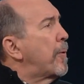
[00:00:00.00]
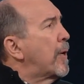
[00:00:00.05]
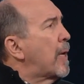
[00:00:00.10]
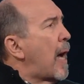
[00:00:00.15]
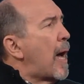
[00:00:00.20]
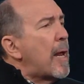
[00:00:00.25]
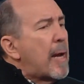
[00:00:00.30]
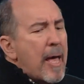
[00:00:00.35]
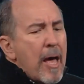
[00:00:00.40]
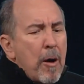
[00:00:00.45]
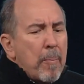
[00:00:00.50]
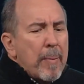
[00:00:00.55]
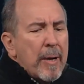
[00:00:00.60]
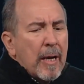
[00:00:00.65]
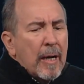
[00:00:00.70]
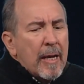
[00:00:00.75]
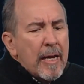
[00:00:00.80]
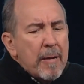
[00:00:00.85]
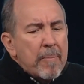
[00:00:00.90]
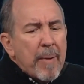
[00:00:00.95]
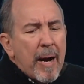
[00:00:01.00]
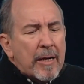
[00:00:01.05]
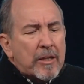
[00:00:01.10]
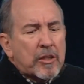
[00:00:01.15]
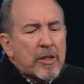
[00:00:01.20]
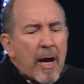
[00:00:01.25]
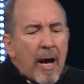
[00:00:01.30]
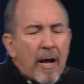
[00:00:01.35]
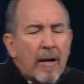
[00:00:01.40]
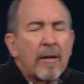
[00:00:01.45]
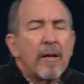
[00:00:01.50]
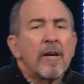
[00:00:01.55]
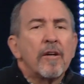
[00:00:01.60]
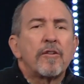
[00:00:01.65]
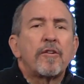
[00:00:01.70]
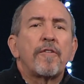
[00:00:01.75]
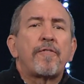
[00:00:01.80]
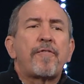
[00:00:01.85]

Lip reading: God, help me to lead my child to